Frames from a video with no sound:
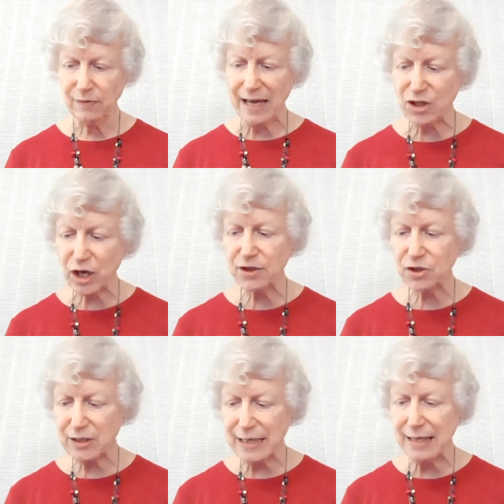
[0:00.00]
They
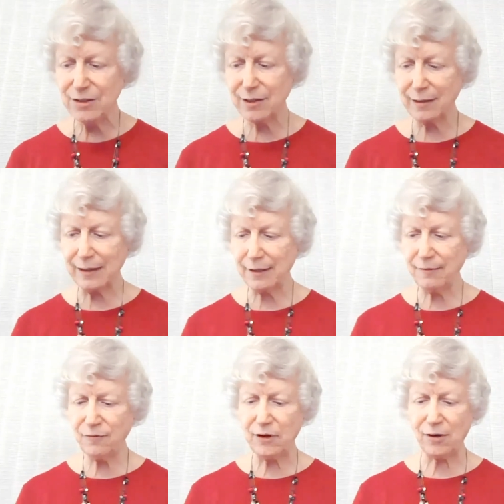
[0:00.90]
just need to
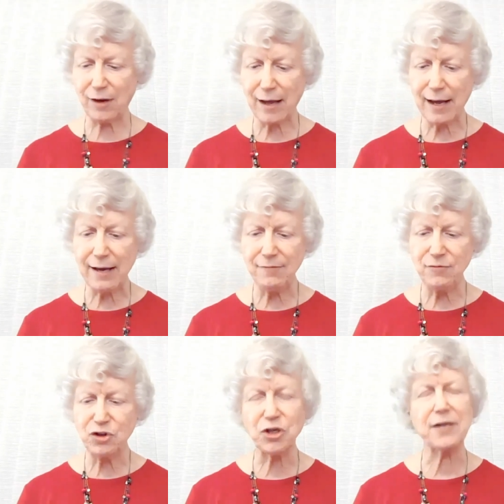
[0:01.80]
live their
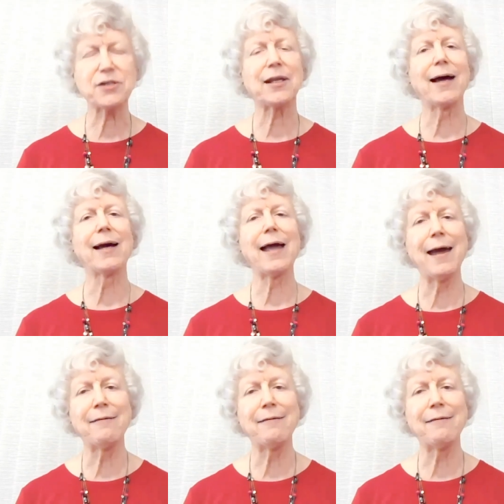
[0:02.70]
lives just like